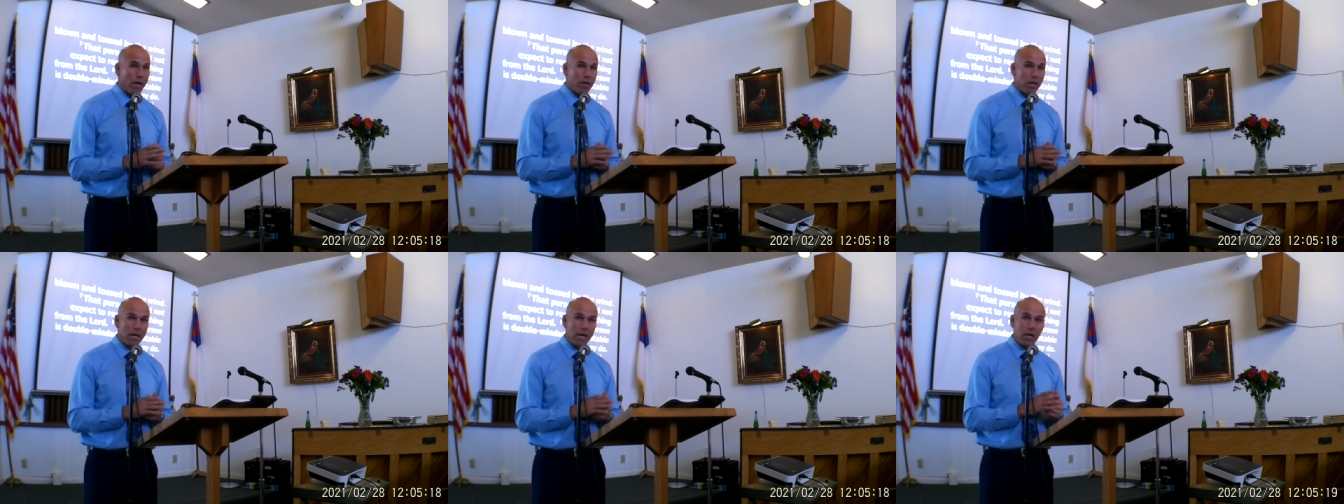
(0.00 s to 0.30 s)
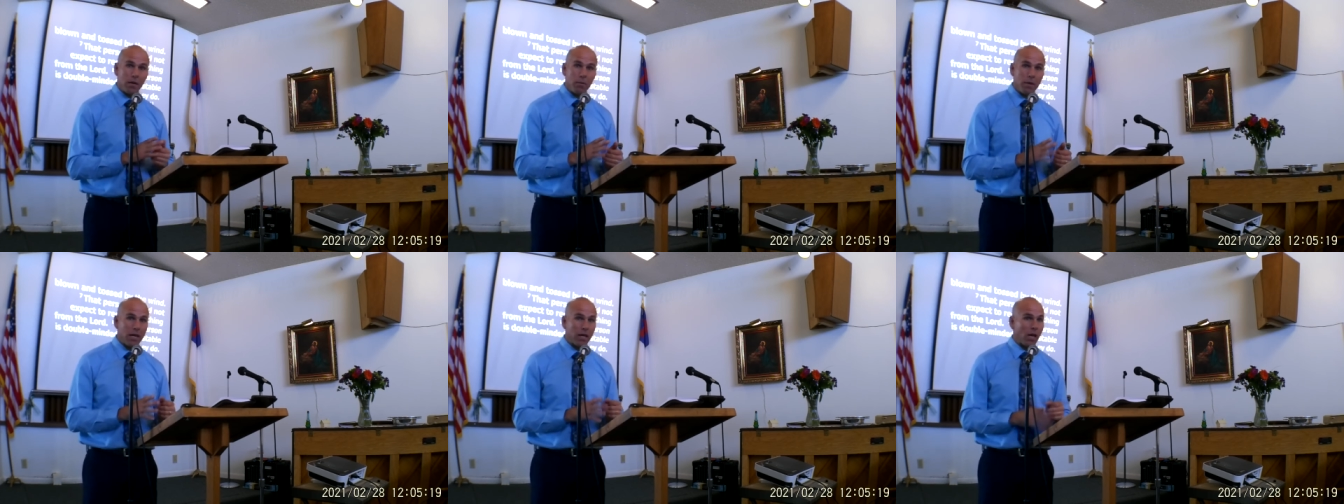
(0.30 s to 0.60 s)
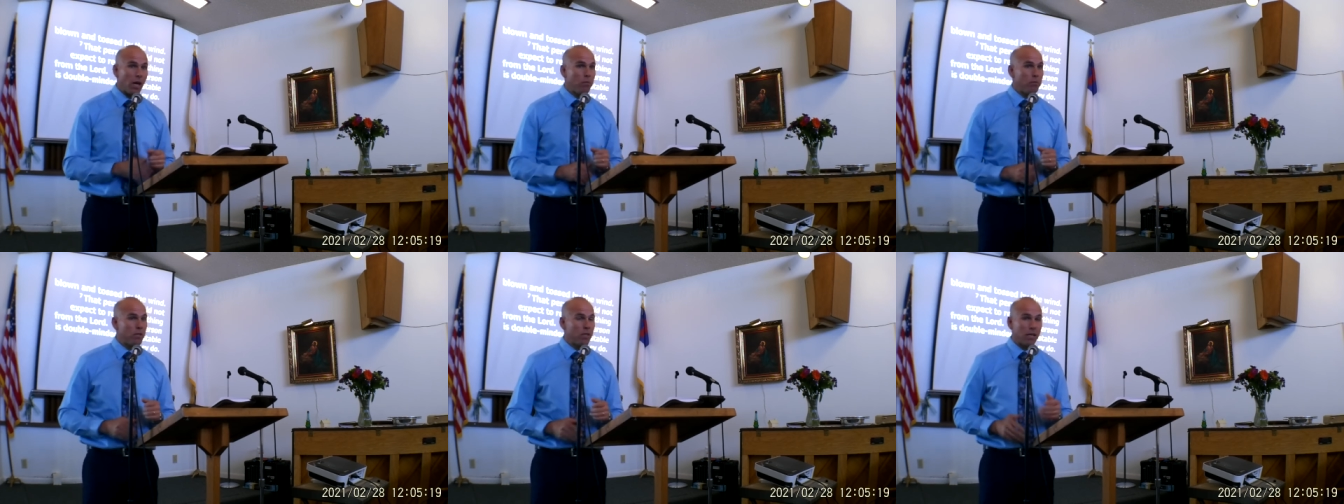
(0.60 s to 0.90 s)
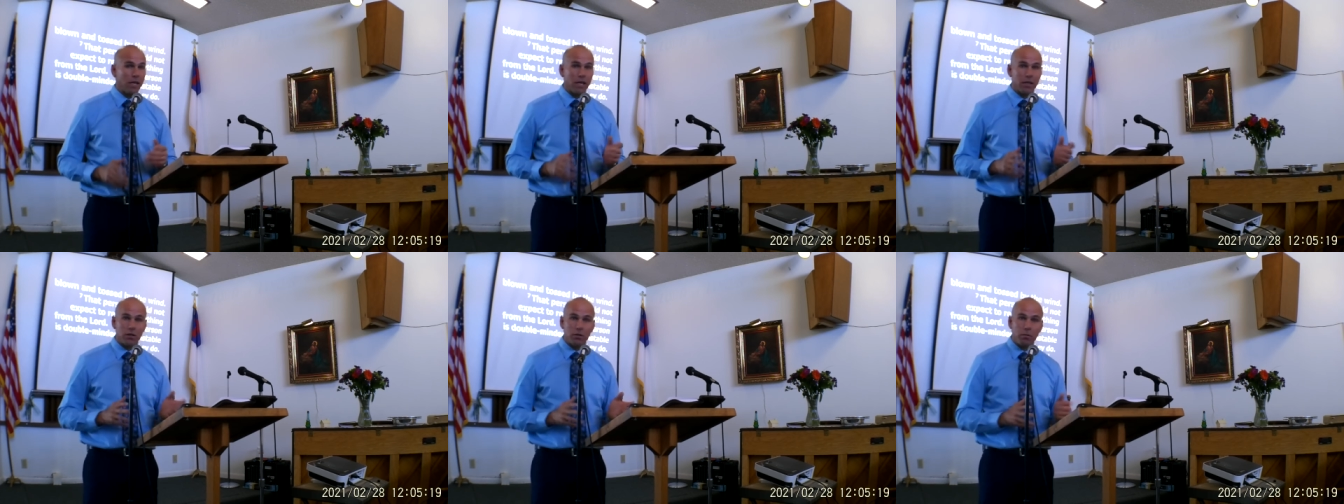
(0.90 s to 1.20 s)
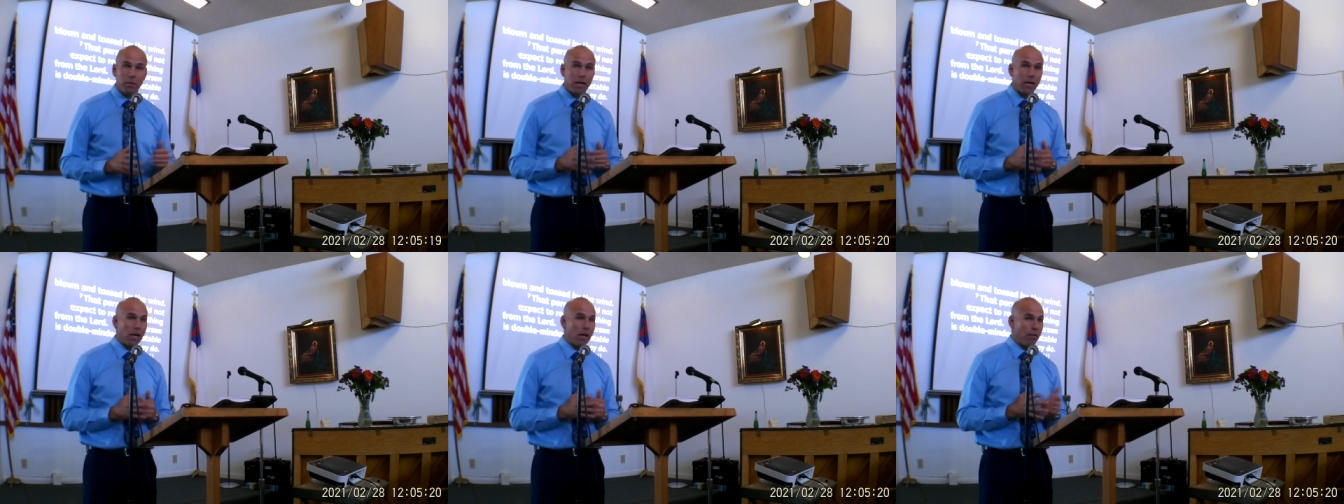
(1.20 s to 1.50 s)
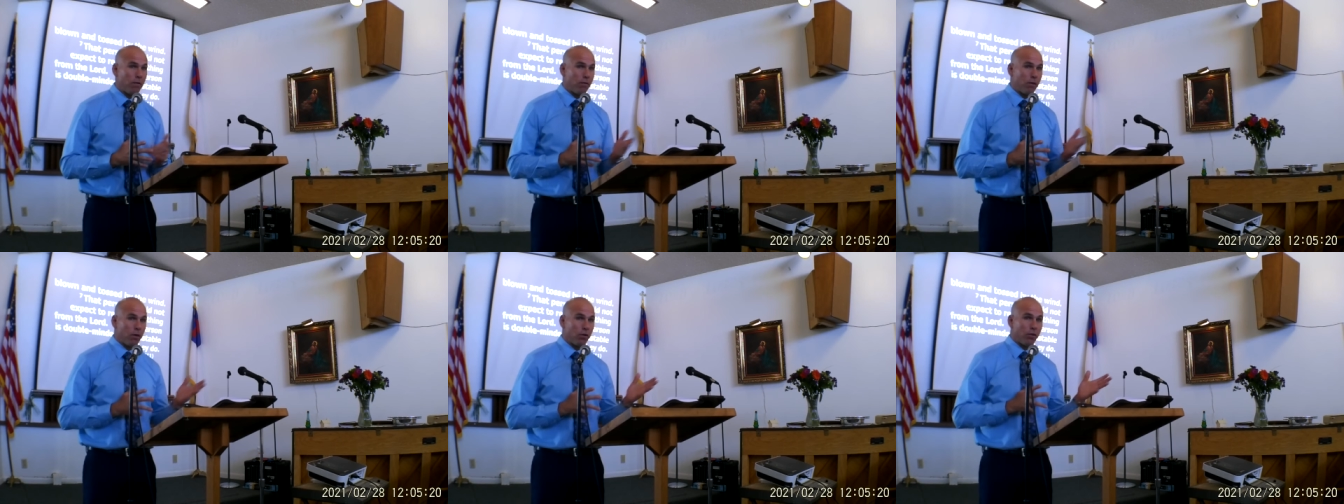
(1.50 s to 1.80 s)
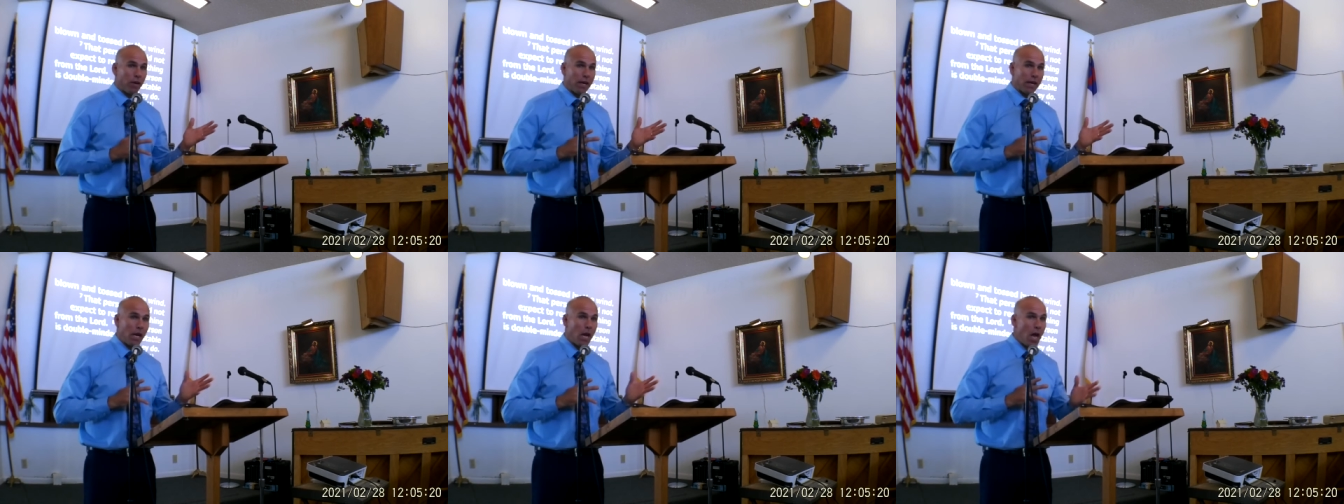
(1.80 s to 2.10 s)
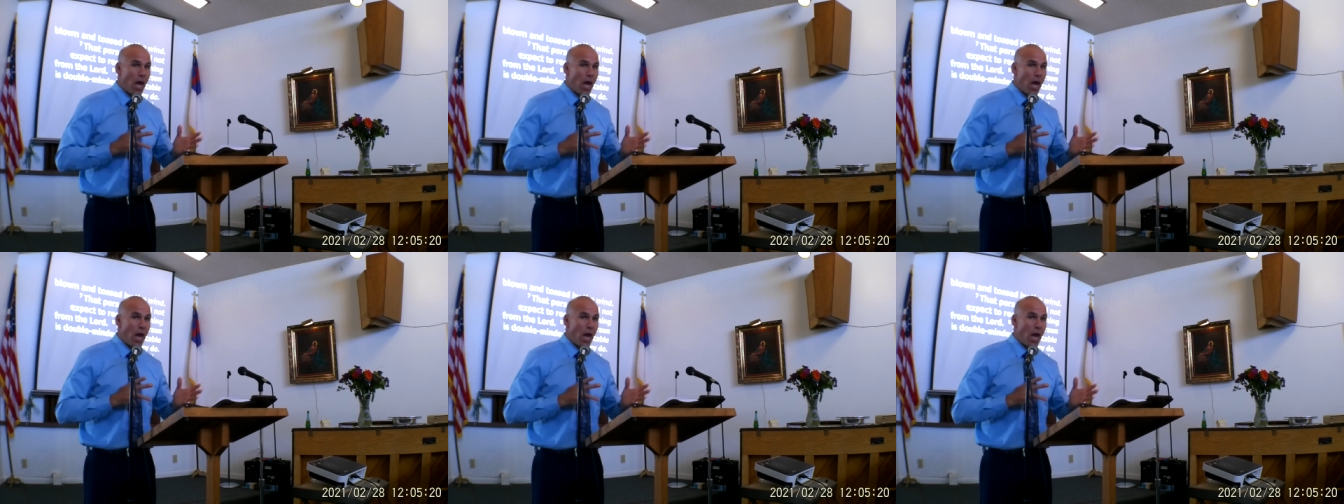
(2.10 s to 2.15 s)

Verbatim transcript: The enemy comes against me and it feels like